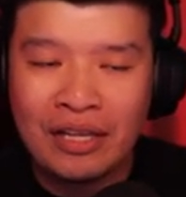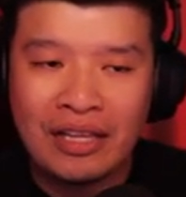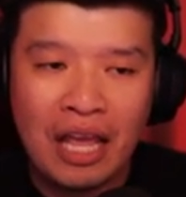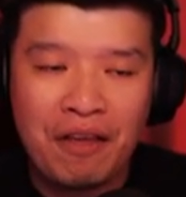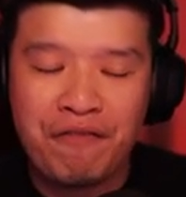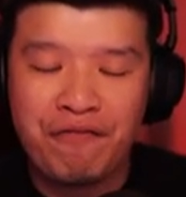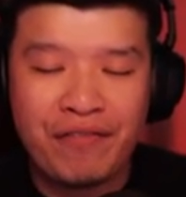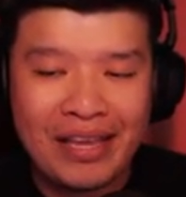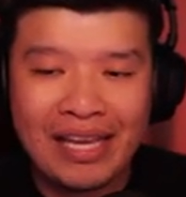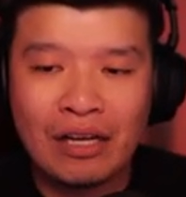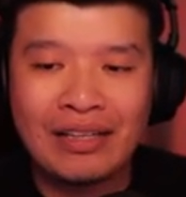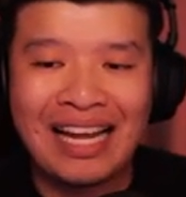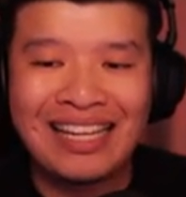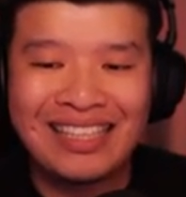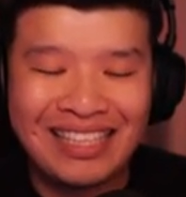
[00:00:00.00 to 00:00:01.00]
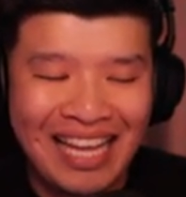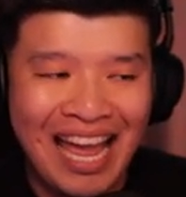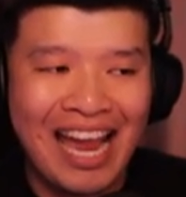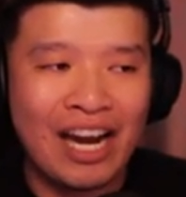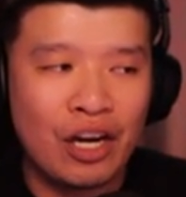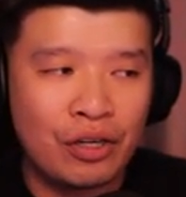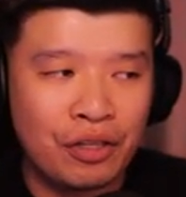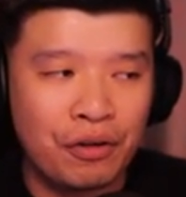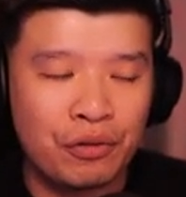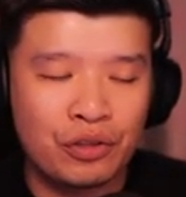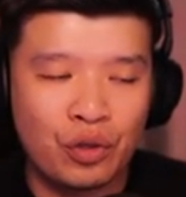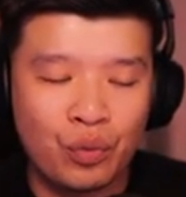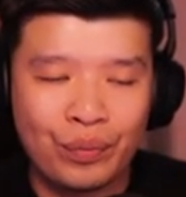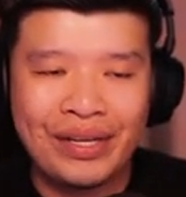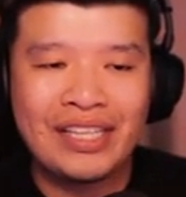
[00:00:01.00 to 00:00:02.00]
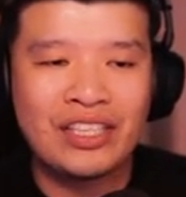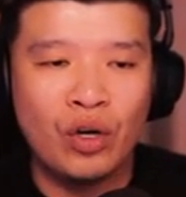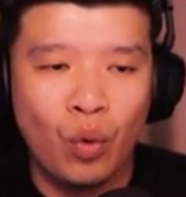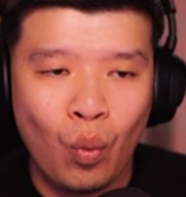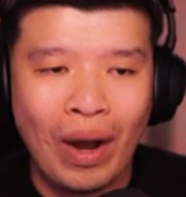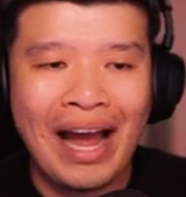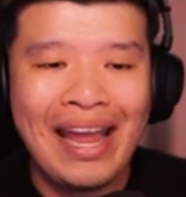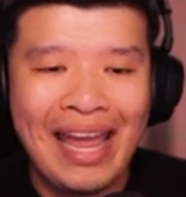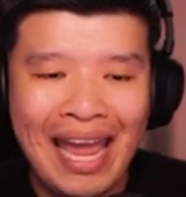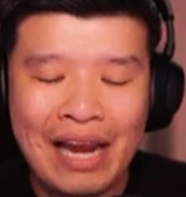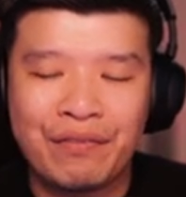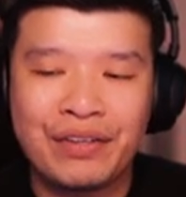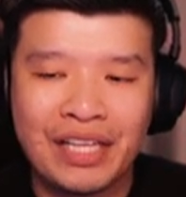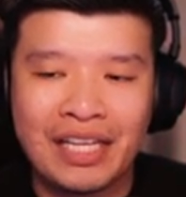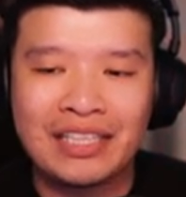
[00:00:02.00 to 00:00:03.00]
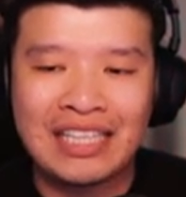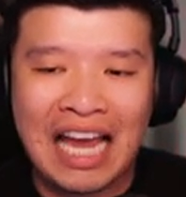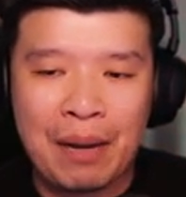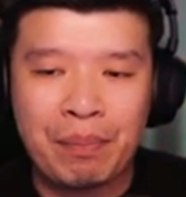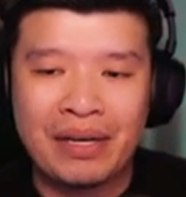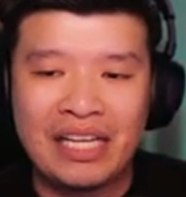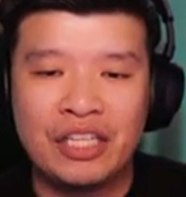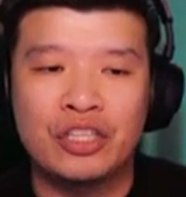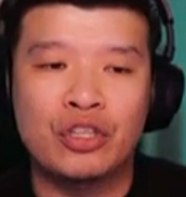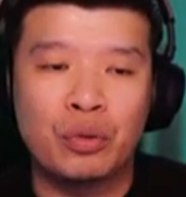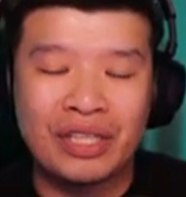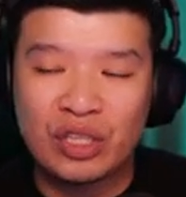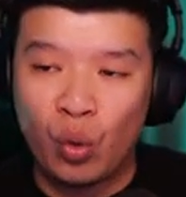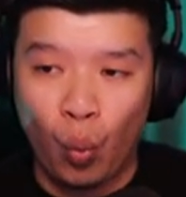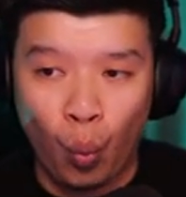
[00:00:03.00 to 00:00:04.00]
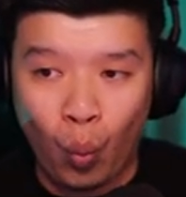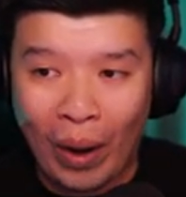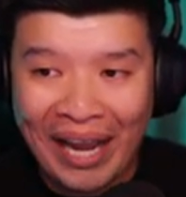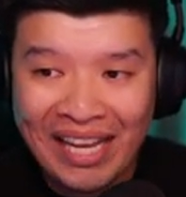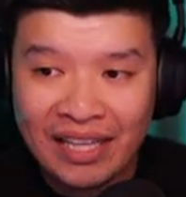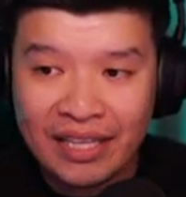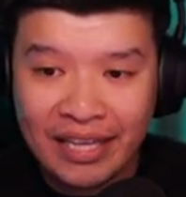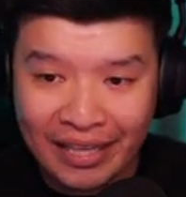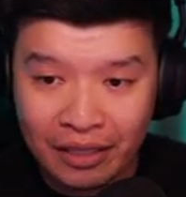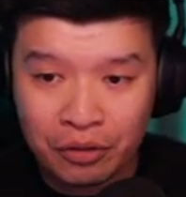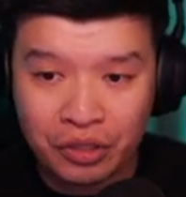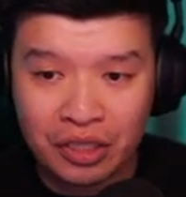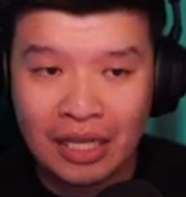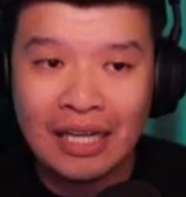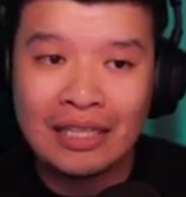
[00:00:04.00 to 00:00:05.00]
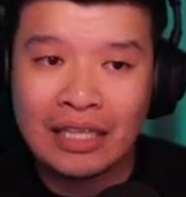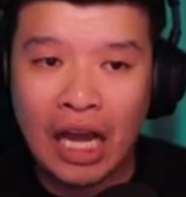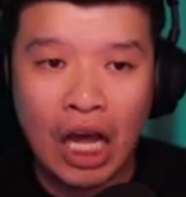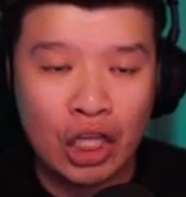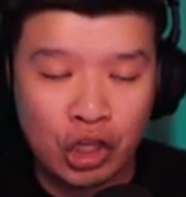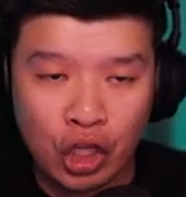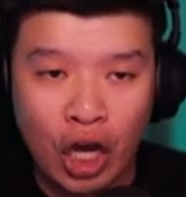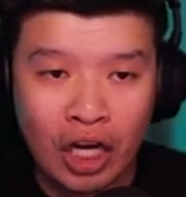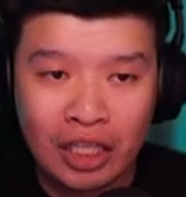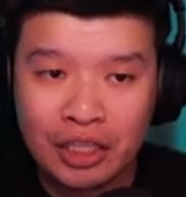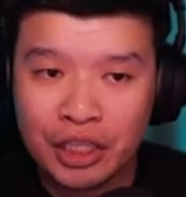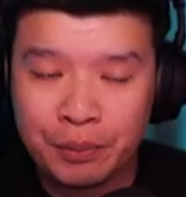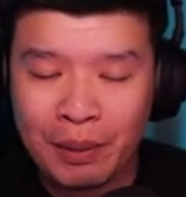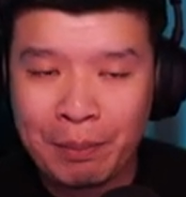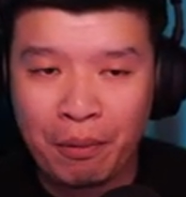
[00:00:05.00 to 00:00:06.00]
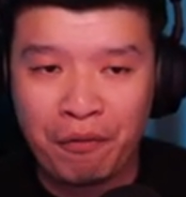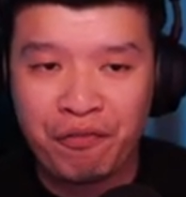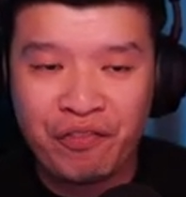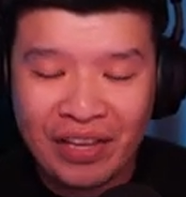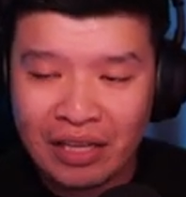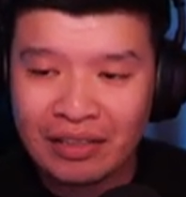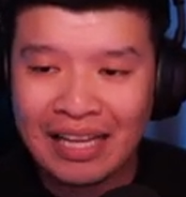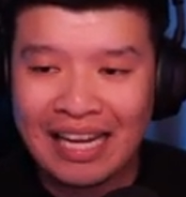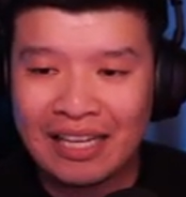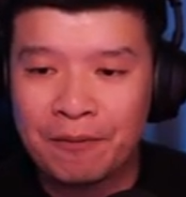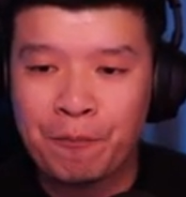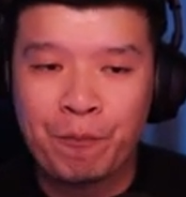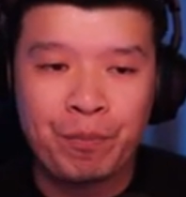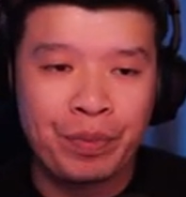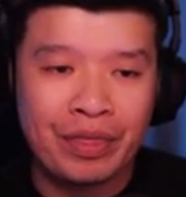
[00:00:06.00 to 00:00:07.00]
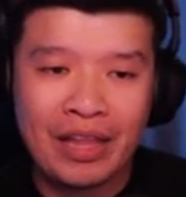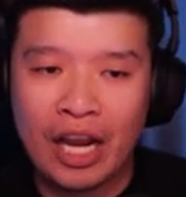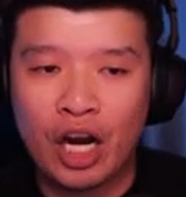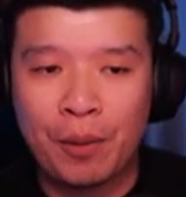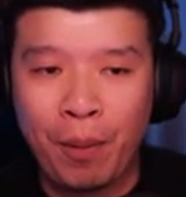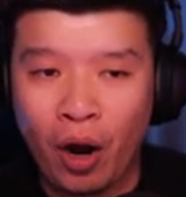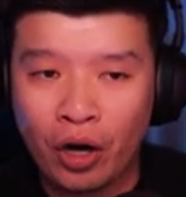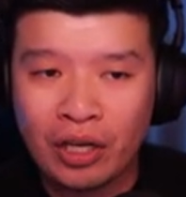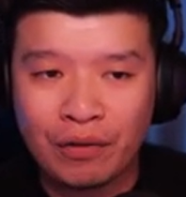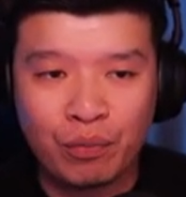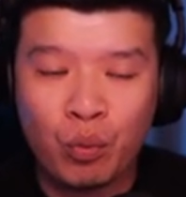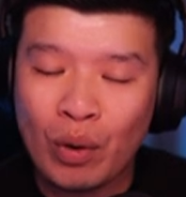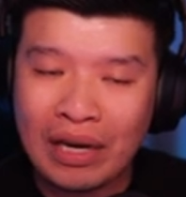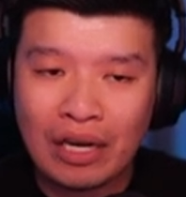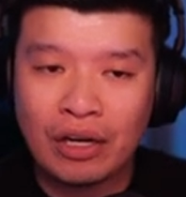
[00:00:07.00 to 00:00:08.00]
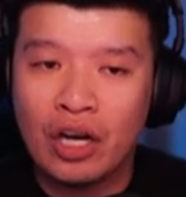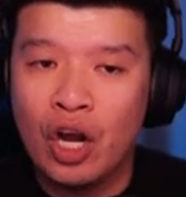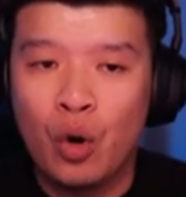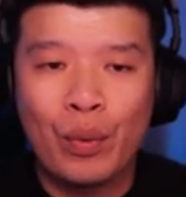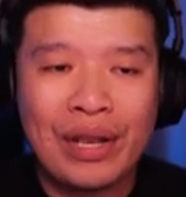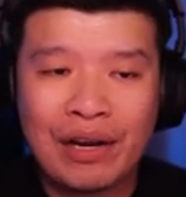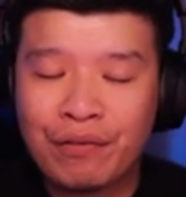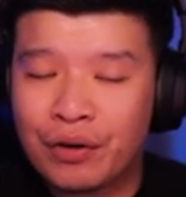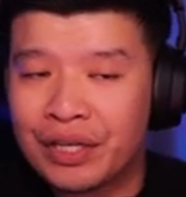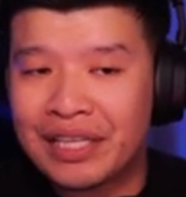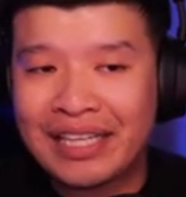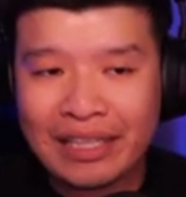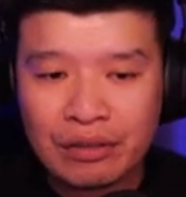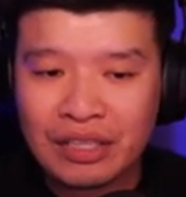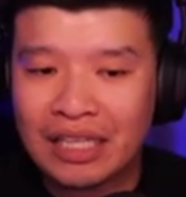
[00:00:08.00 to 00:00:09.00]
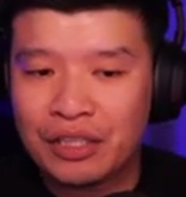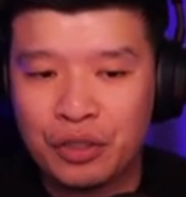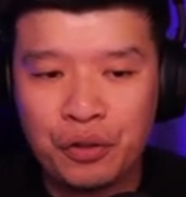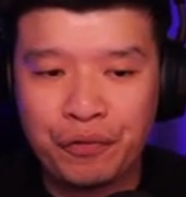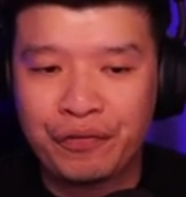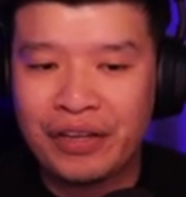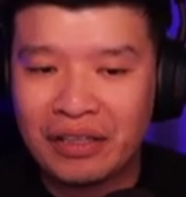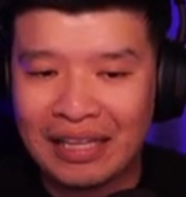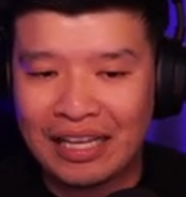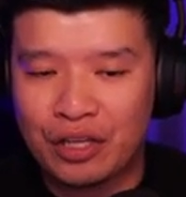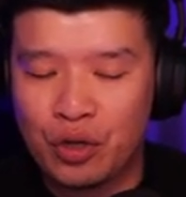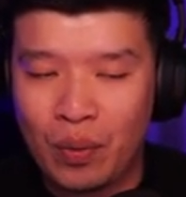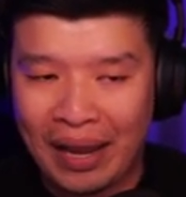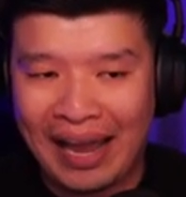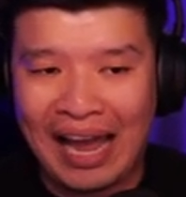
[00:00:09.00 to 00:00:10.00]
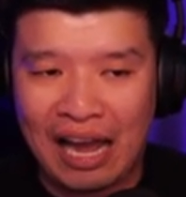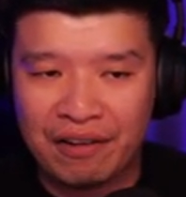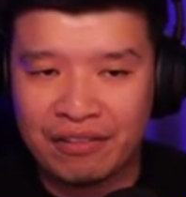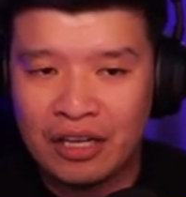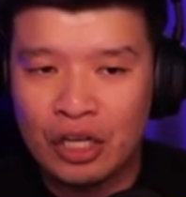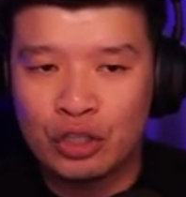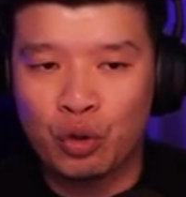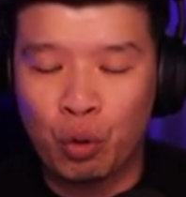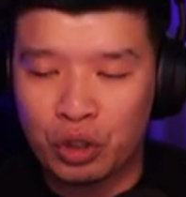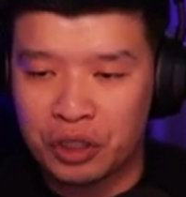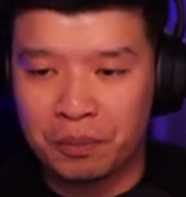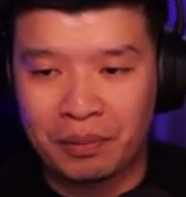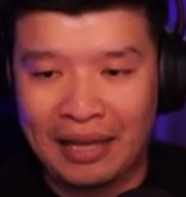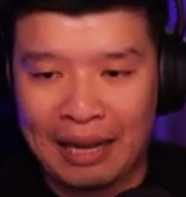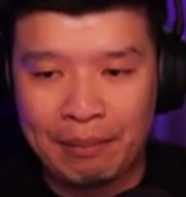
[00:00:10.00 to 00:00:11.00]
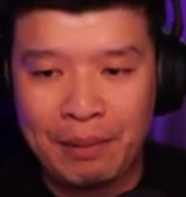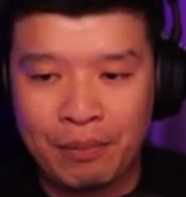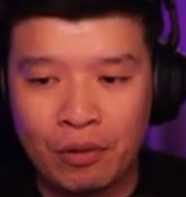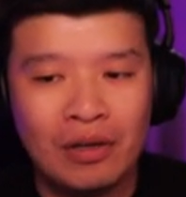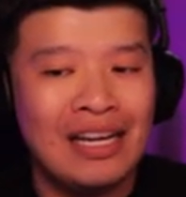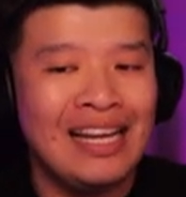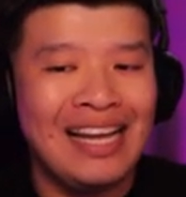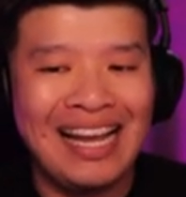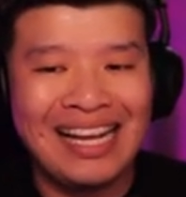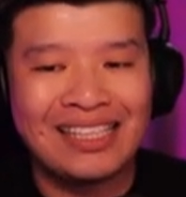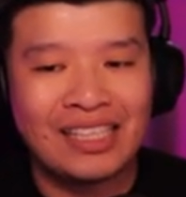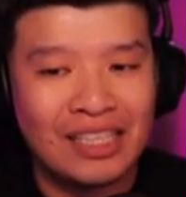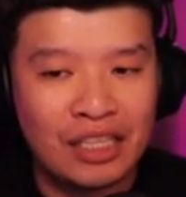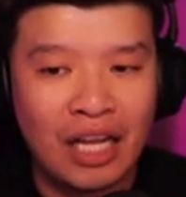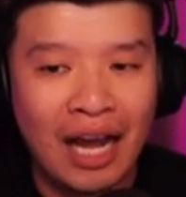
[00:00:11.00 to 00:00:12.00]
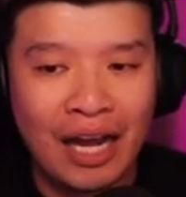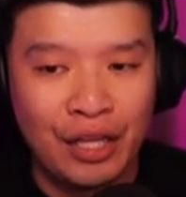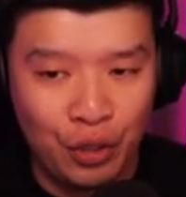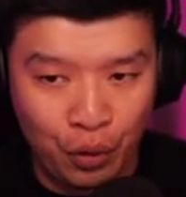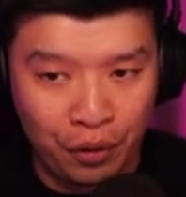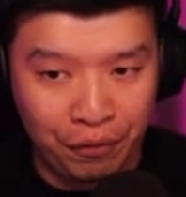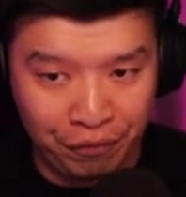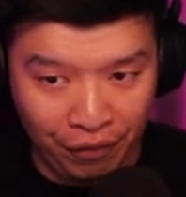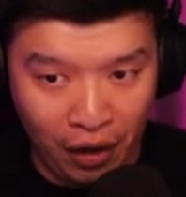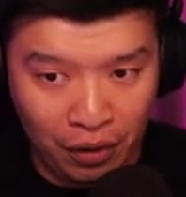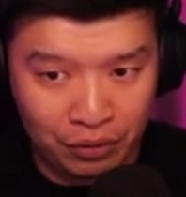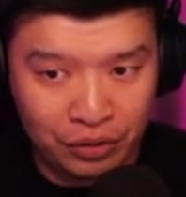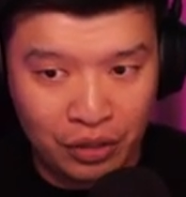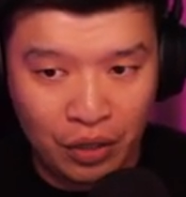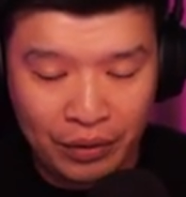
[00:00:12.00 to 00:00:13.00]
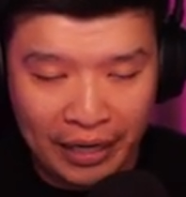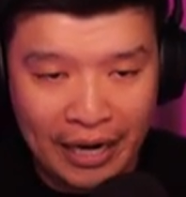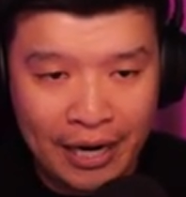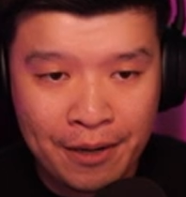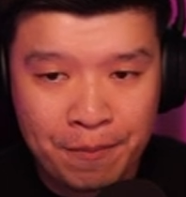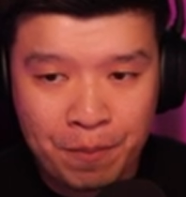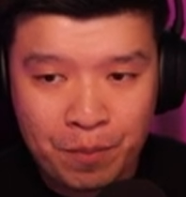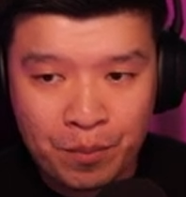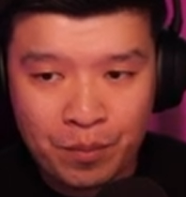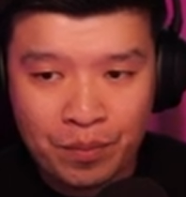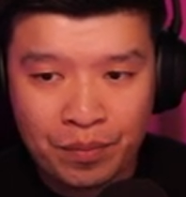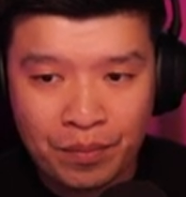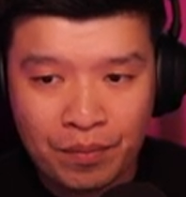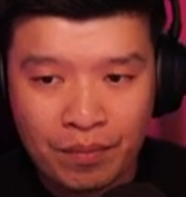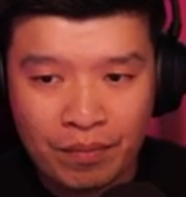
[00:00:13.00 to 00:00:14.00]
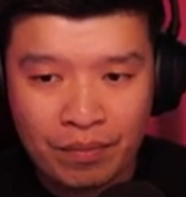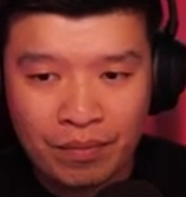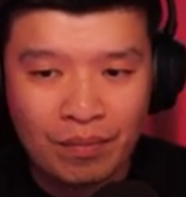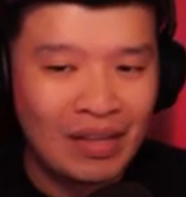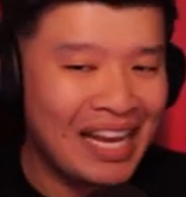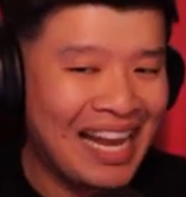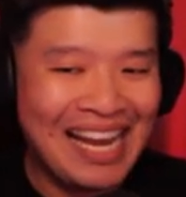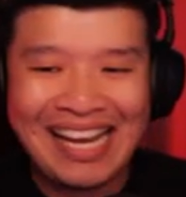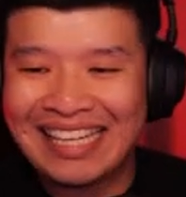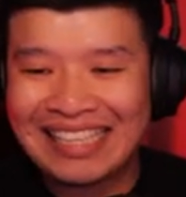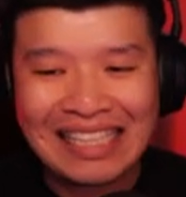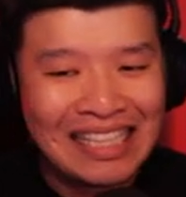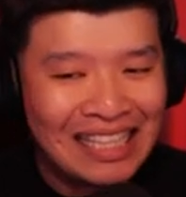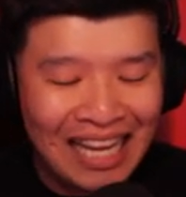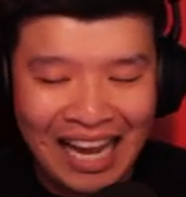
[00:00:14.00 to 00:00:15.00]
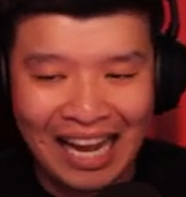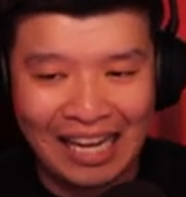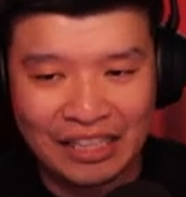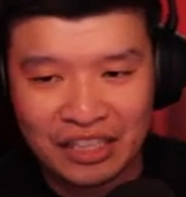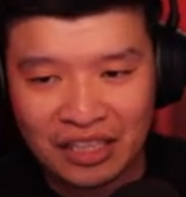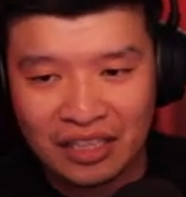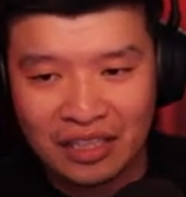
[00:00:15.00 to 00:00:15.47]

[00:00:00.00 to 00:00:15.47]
They feel that they're the reason why everything is happening. So this white guilt that a lot of these people feel like they're a part of, whatever guilt that you feel like you have towards Black people, is not your fault, okay? It is not.